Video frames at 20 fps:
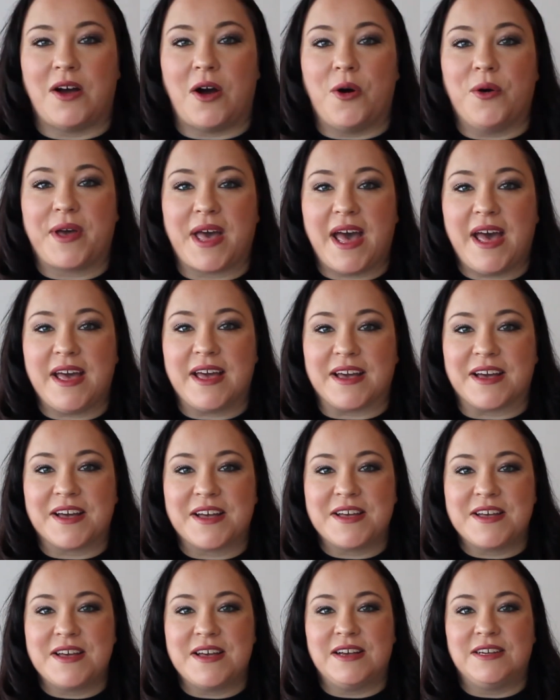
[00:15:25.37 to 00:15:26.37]
Okay,
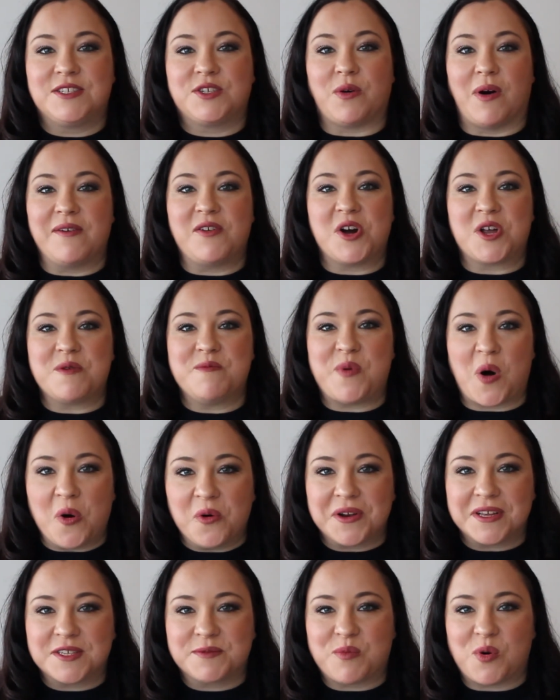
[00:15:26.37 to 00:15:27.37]
so I've got a
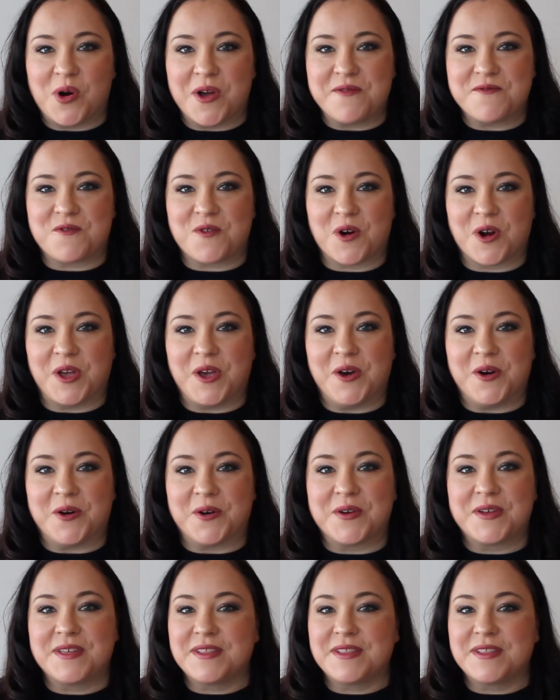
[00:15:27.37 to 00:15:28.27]
bonus point for you.